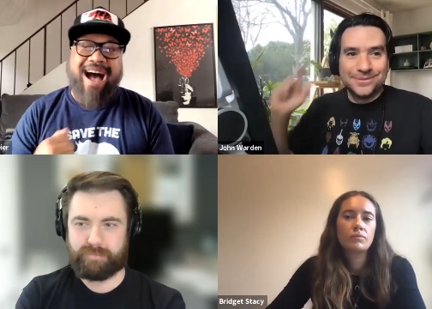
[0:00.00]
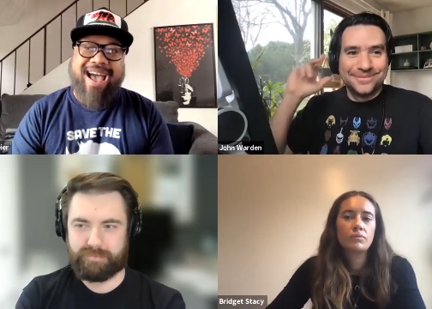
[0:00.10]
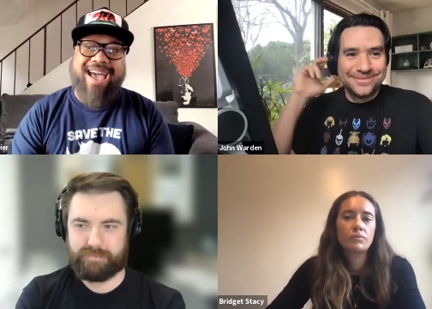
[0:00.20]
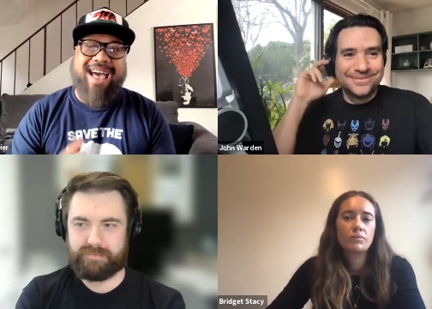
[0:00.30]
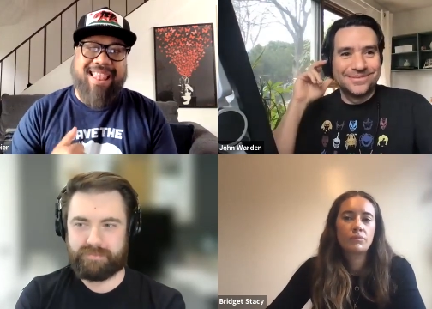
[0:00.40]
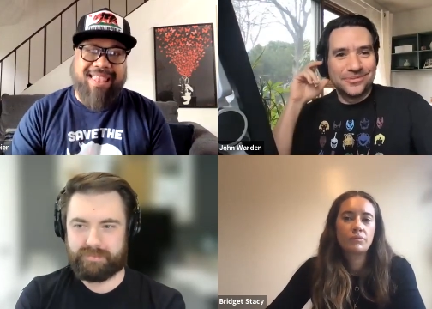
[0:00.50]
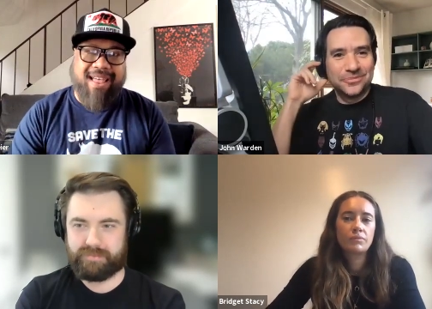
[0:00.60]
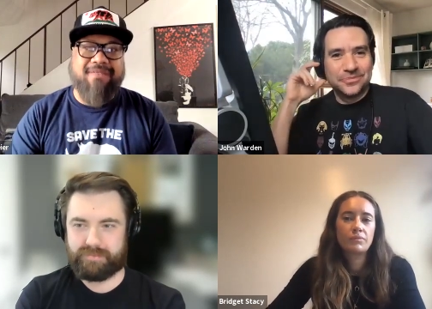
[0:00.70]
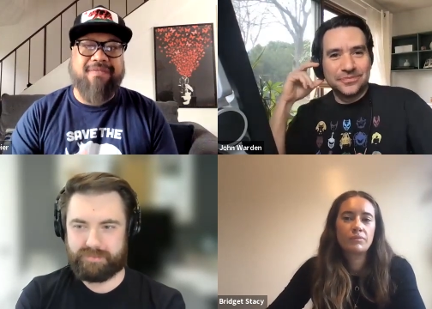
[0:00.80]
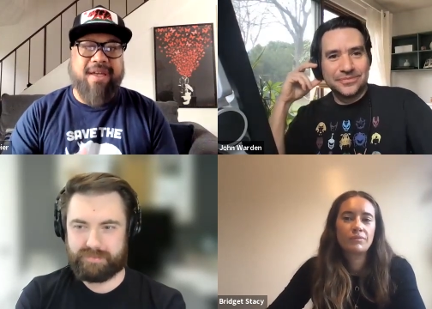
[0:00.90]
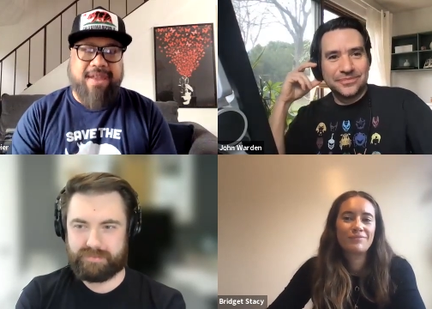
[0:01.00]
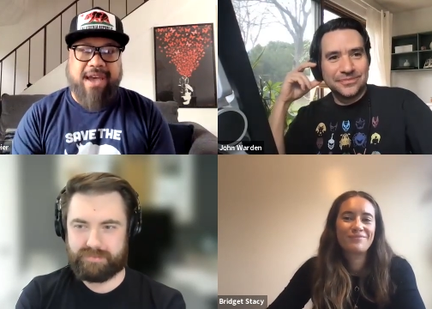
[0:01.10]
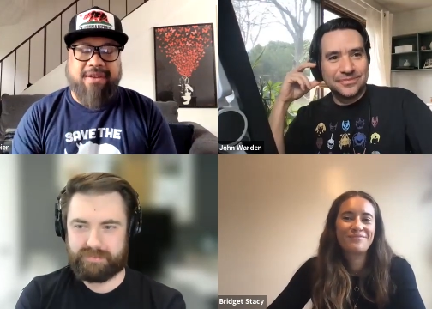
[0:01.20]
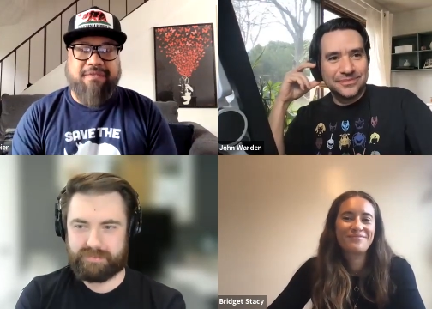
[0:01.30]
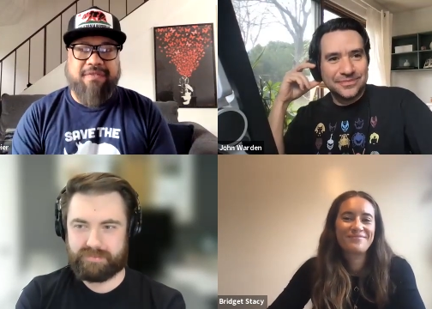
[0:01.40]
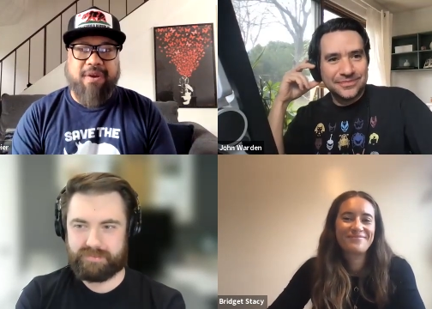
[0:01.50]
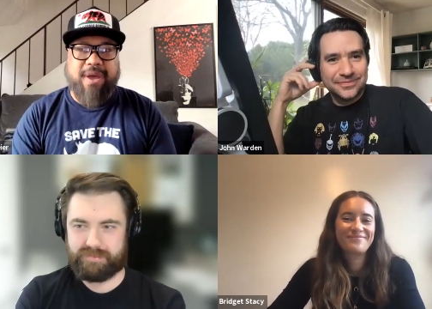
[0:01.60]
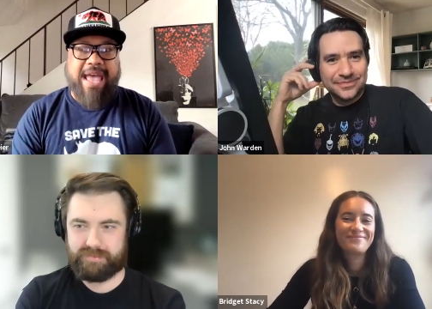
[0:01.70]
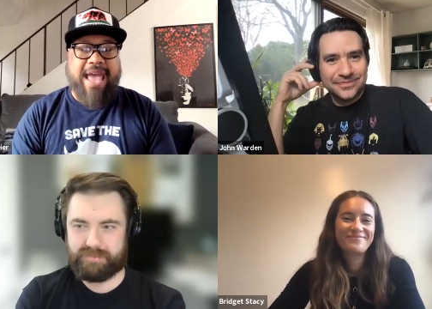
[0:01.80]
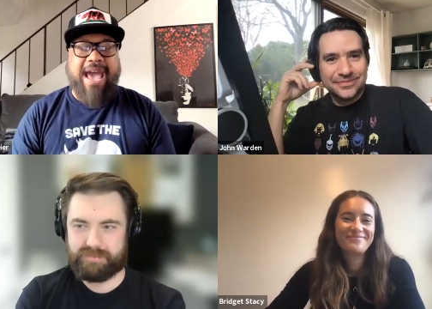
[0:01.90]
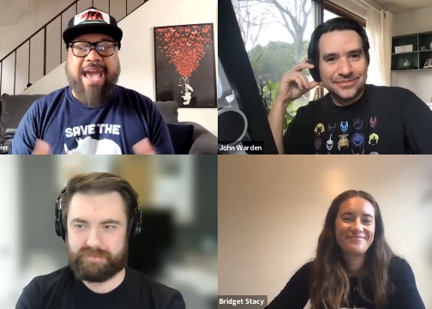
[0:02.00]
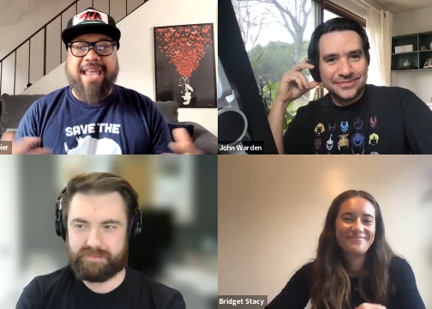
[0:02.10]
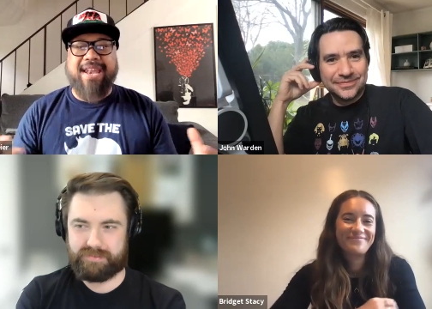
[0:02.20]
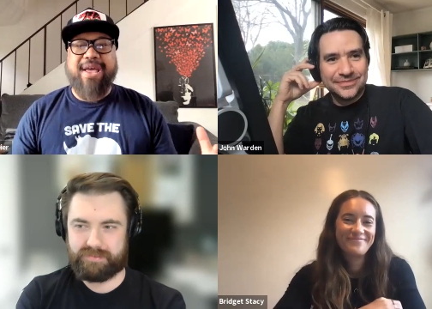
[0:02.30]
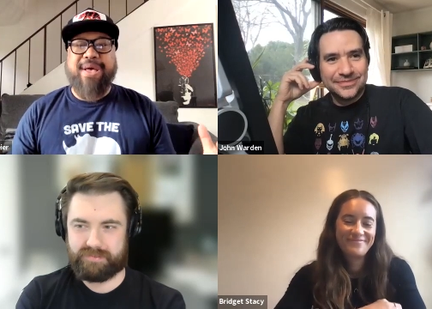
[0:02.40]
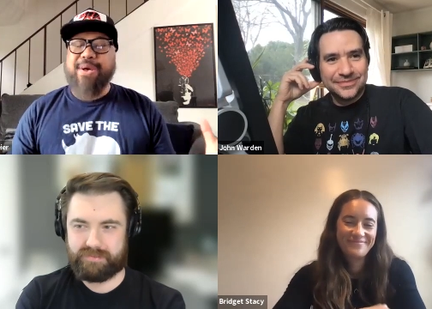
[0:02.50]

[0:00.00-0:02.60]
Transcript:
Speaker 1: I love Dino Fury. And